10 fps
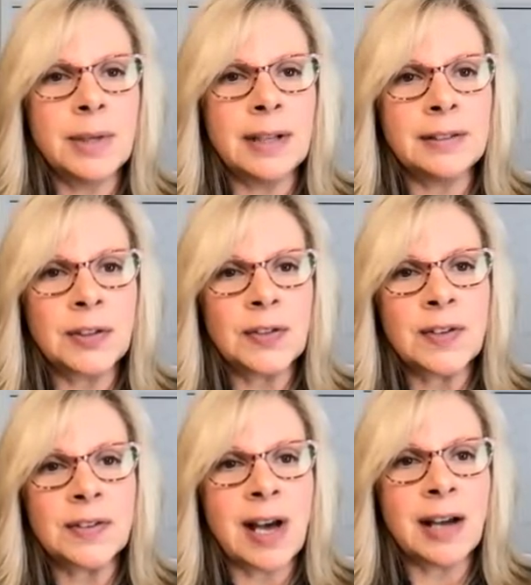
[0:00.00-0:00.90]
It just
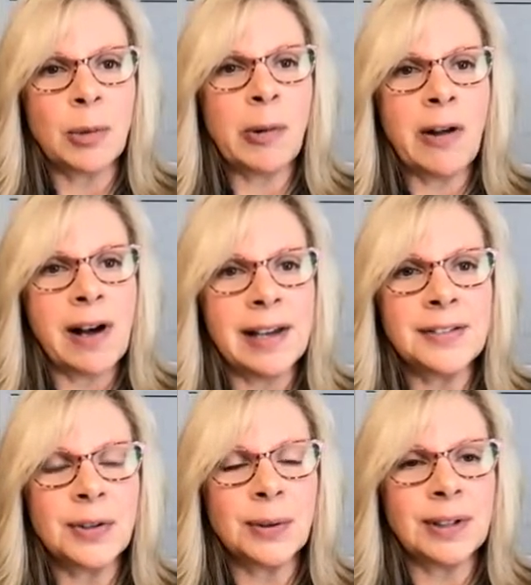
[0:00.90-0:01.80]
does not apply
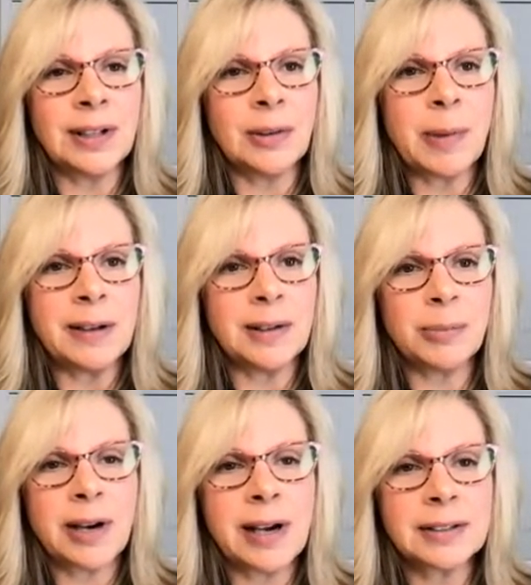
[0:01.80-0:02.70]
to an
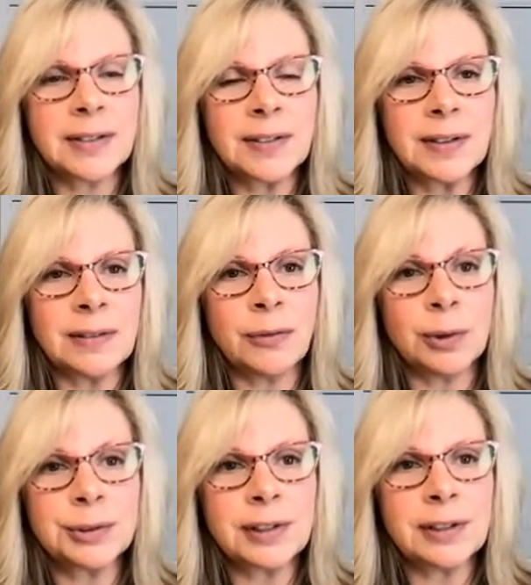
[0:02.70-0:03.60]
independent practice,
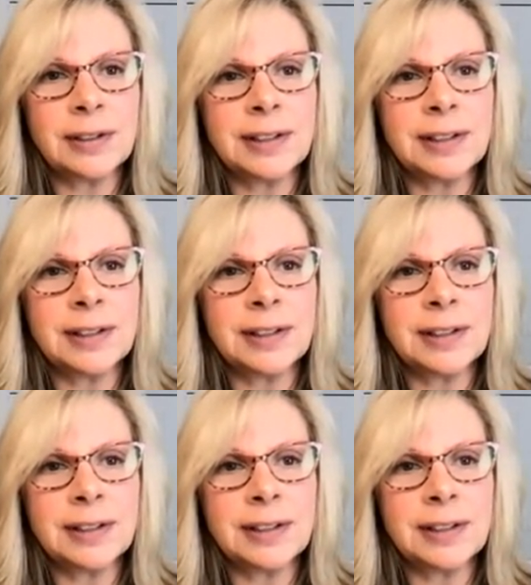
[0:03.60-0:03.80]
unfortunately.